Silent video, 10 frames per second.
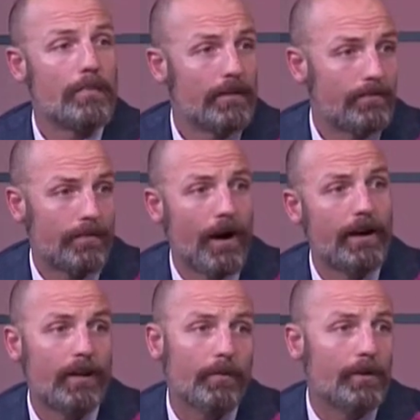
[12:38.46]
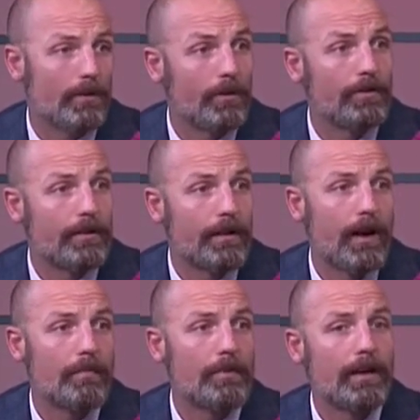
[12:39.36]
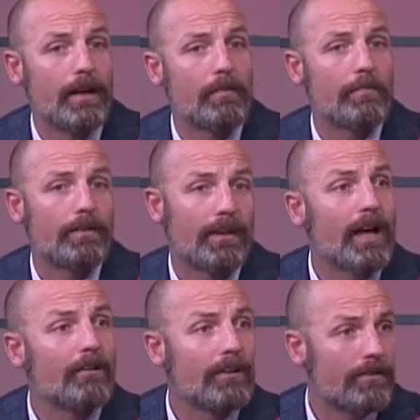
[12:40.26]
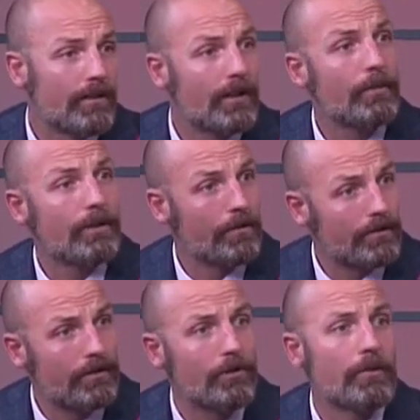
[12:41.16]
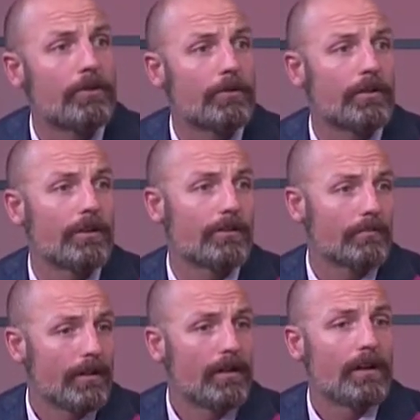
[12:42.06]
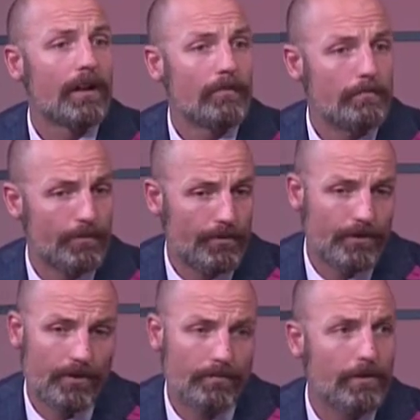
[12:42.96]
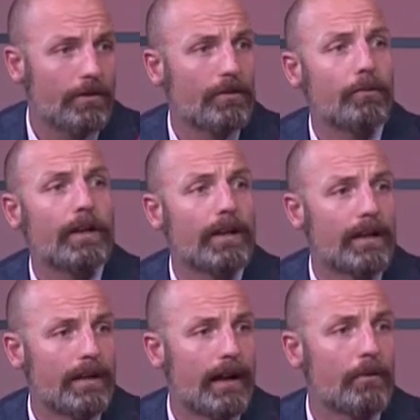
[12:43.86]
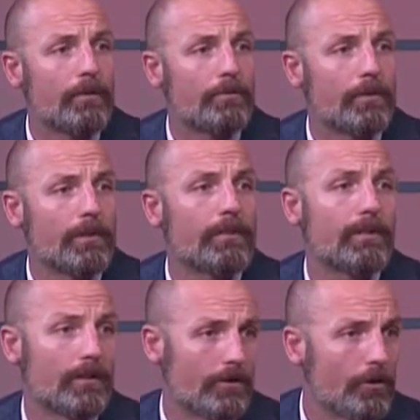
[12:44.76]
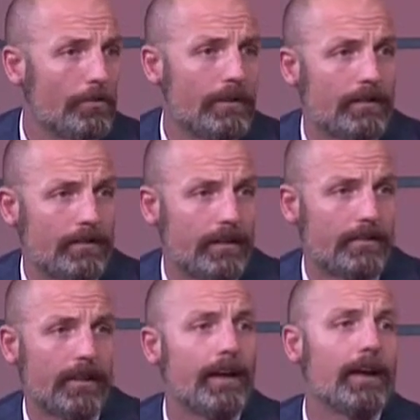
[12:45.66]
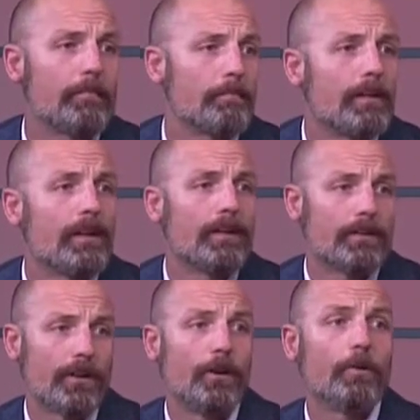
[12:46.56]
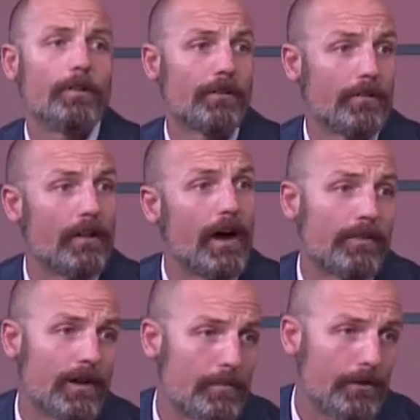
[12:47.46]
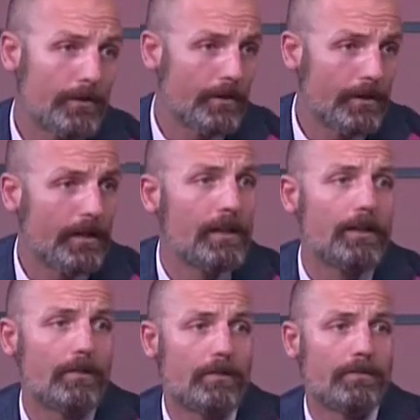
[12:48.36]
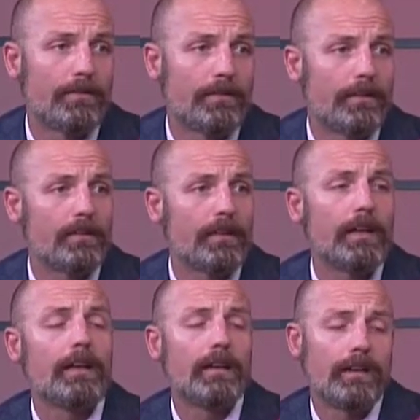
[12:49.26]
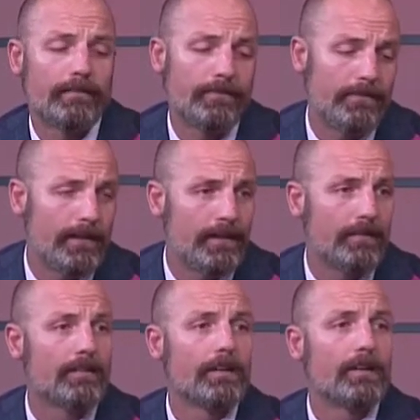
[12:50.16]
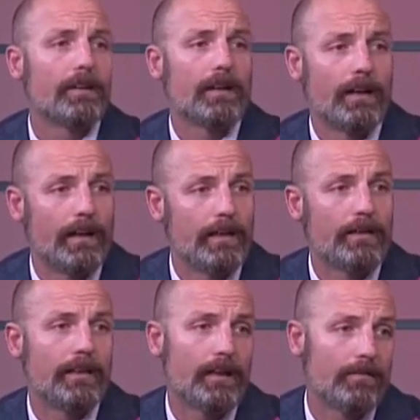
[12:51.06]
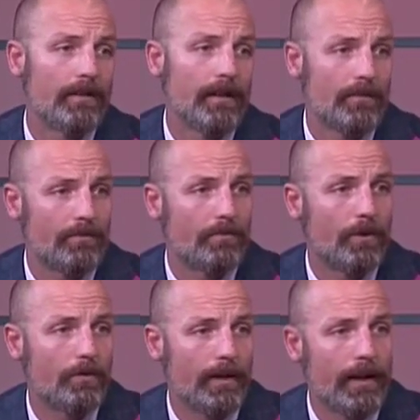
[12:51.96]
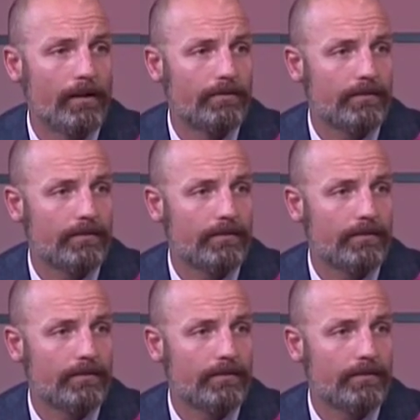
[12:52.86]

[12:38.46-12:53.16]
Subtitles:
Friday we close at 9 p.m. Saturday and Sunday we close a little bit earlier, just because of the weekend hours, but we still are open at 6 a.m. So there's a lot of opportunity to use the facility, get fit, and take advantage of what we have.